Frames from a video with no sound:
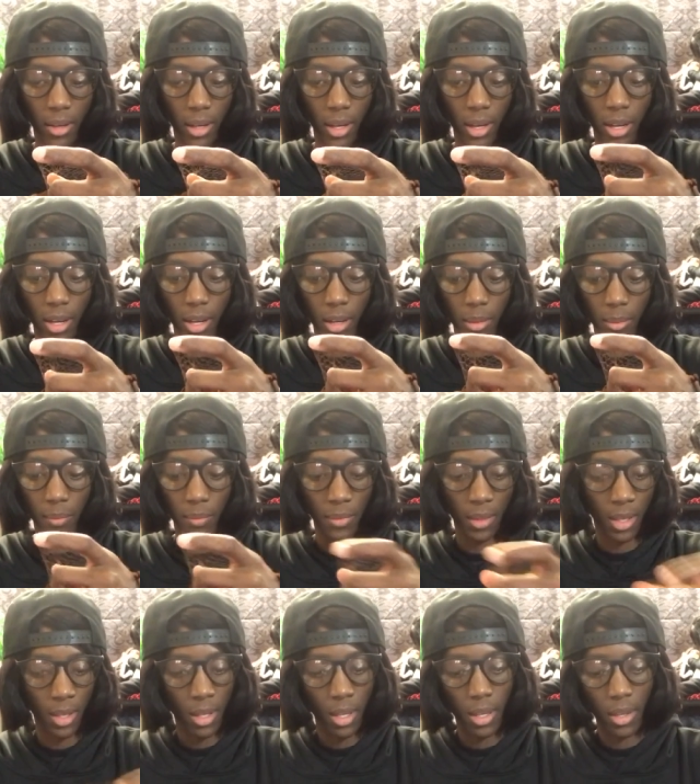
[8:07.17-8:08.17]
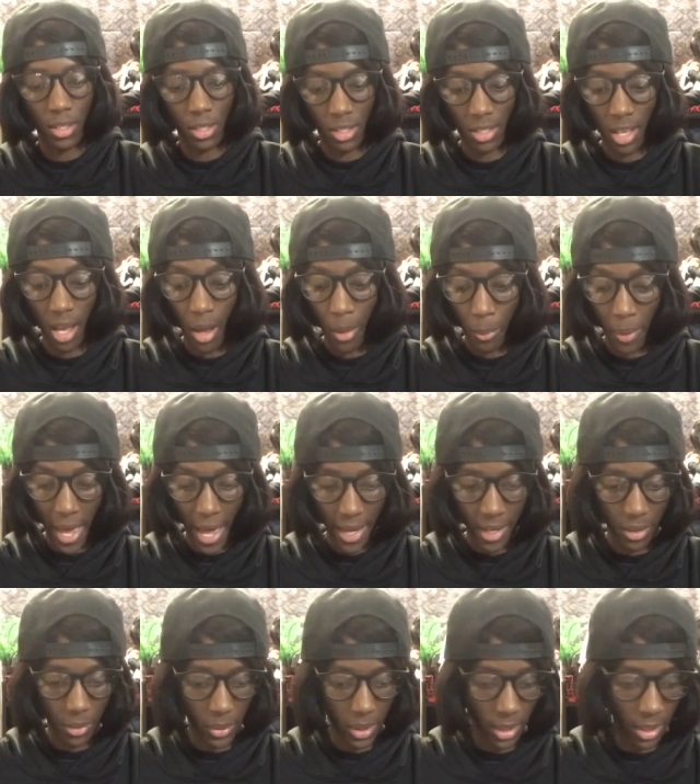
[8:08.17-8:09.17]
Um, this is
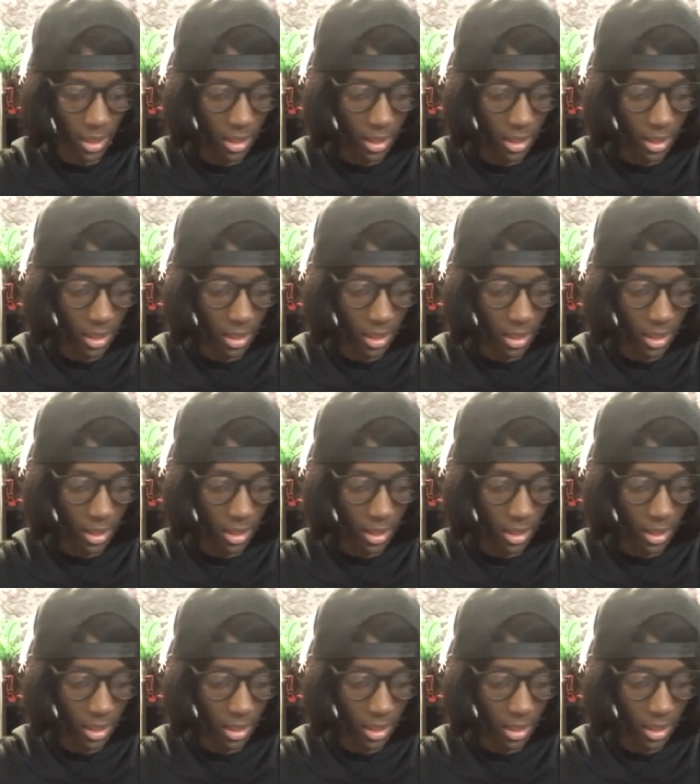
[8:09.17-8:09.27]
alpaca wig.